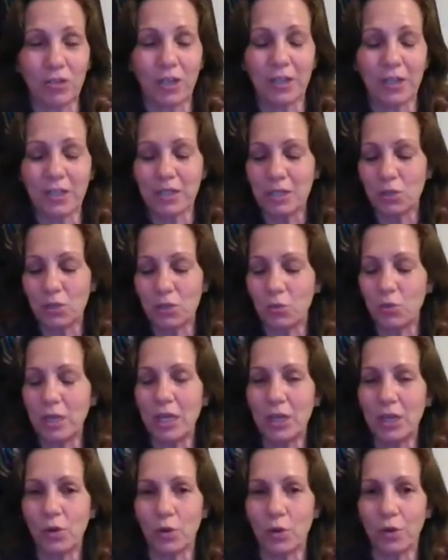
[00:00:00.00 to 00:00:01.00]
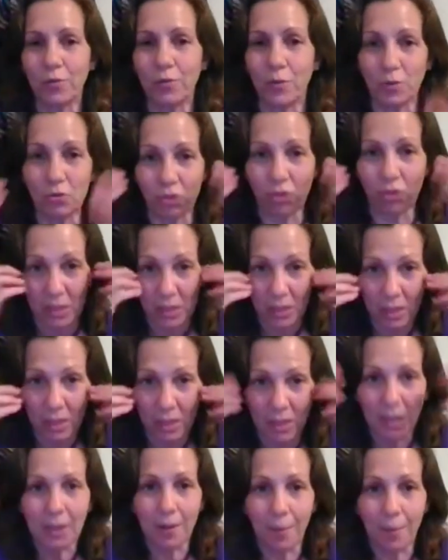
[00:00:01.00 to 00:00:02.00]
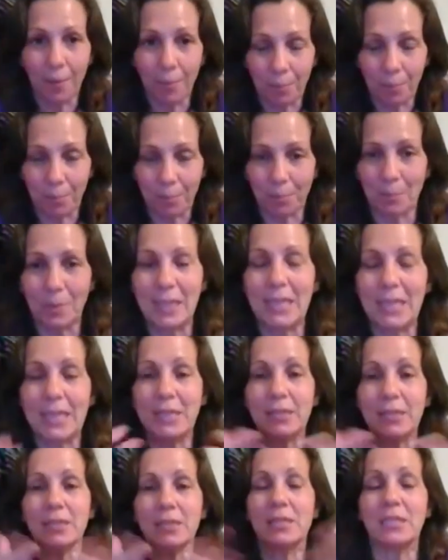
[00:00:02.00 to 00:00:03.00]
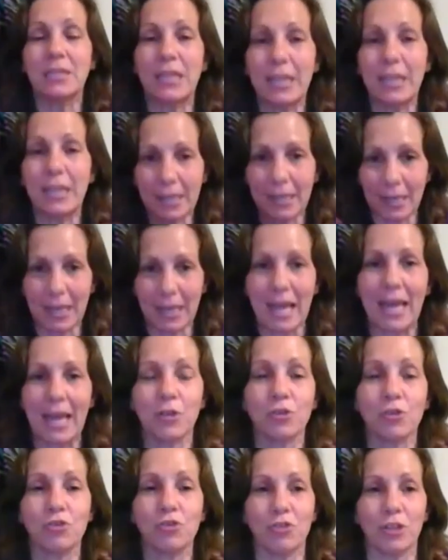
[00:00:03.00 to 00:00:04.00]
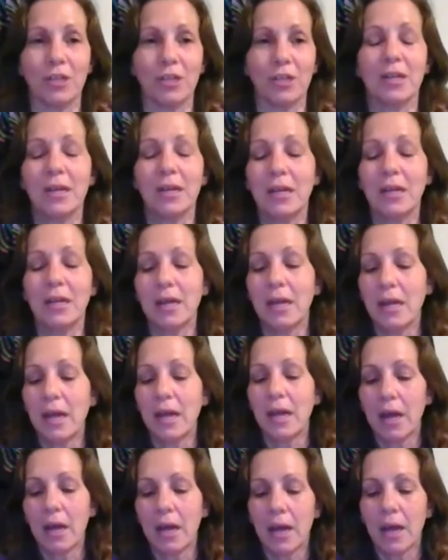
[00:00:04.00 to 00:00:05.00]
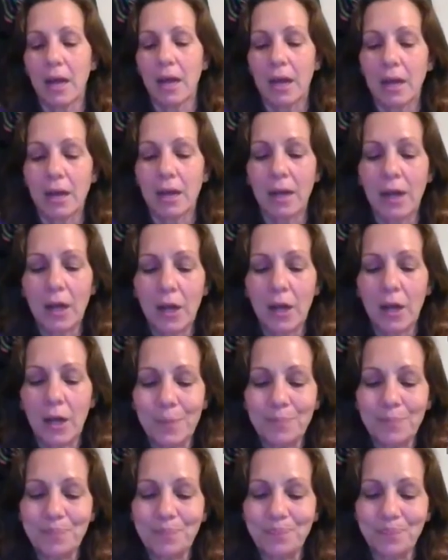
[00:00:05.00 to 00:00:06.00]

on the screen or if it was just me seeing energy. Um,